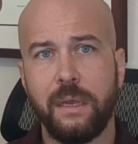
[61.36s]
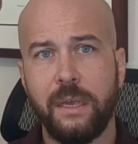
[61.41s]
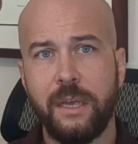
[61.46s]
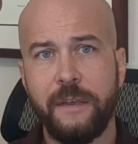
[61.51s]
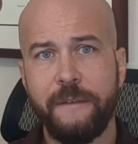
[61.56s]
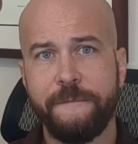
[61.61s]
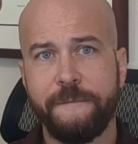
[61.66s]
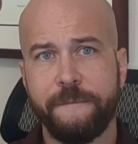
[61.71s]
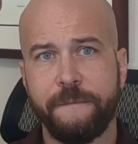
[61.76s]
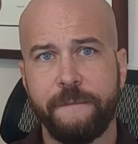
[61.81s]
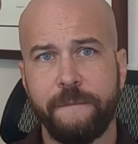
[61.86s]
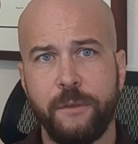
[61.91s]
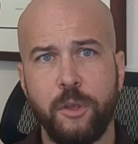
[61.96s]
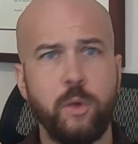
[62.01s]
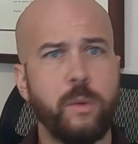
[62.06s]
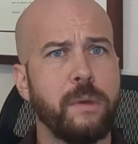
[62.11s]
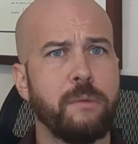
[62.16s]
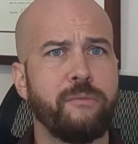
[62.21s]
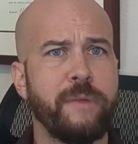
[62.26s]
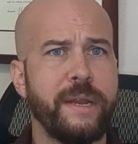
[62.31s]
if
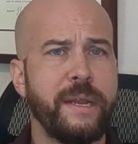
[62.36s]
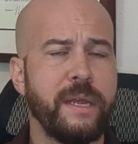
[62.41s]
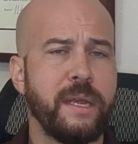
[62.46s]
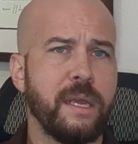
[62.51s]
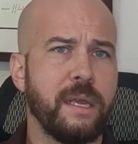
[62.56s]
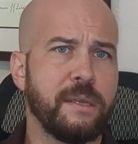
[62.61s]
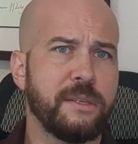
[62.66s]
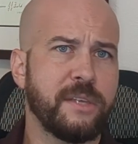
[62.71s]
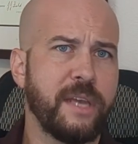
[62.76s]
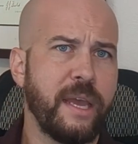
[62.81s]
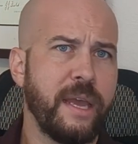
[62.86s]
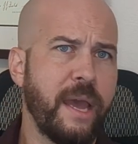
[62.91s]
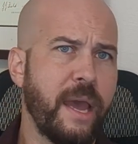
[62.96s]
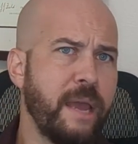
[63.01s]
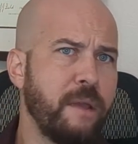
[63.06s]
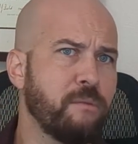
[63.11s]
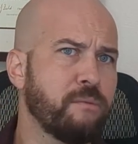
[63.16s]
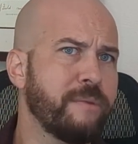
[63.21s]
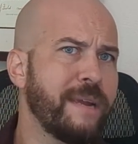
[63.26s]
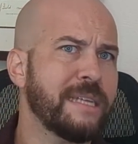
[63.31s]
you were reading,
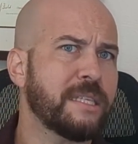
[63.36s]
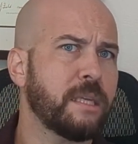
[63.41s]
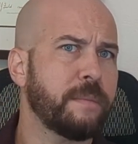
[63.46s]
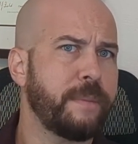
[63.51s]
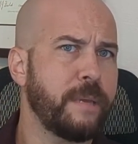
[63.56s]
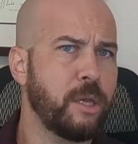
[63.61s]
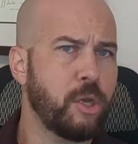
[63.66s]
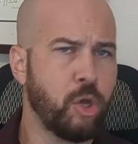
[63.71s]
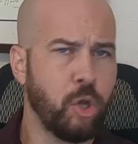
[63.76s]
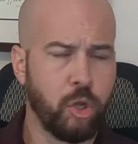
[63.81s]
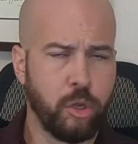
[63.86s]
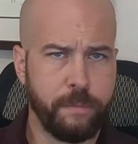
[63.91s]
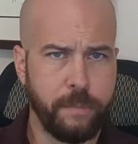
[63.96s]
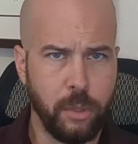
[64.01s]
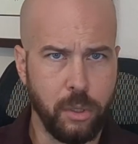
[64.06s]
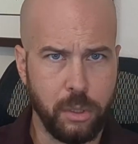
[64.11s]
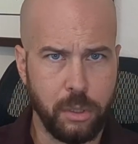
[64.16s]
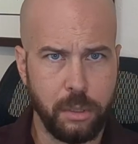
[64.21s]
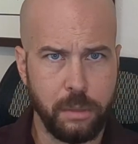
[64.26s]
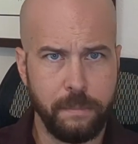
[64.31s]
say, a recipe
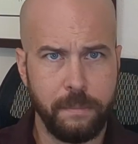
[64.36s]
cookbook,